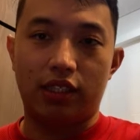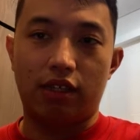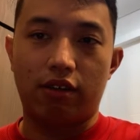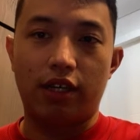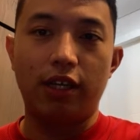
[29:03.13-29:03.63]

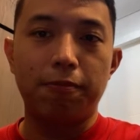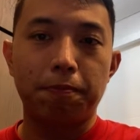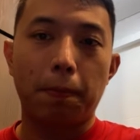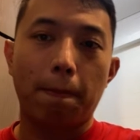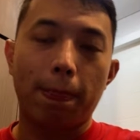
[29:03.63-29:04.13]
Okay.
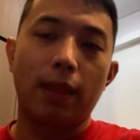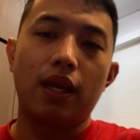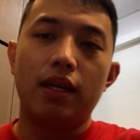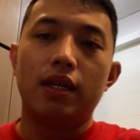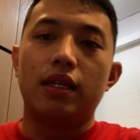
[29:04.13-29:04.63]

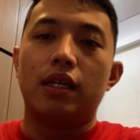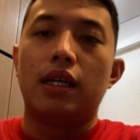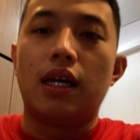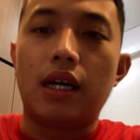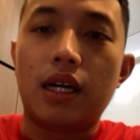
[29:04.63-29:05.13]

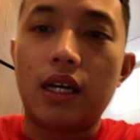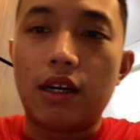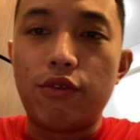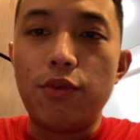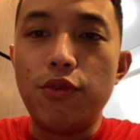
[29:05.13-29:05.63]

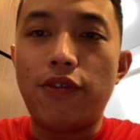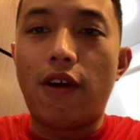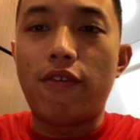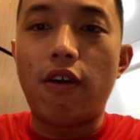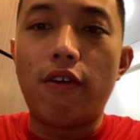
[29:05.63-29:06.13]
Remove
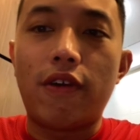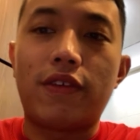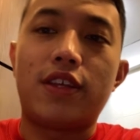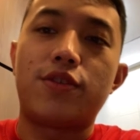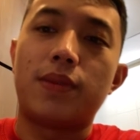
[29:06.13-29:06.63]
of all
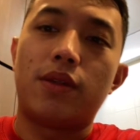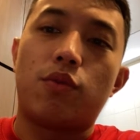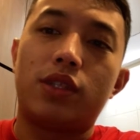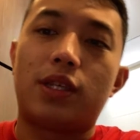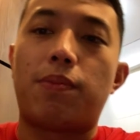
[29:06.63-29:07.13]
advertisement
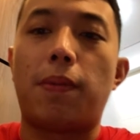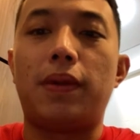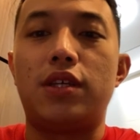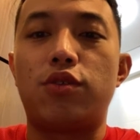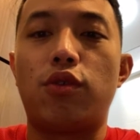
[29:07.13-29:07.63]
once the property
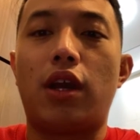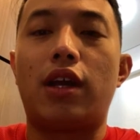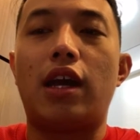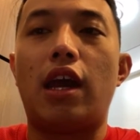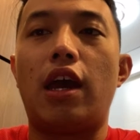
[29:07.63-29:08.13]
is no
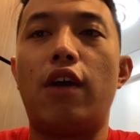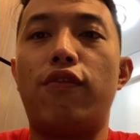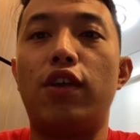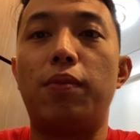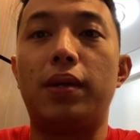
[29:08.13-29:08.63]
longer
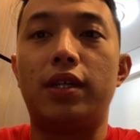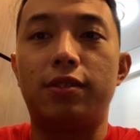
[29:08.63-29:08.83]
available.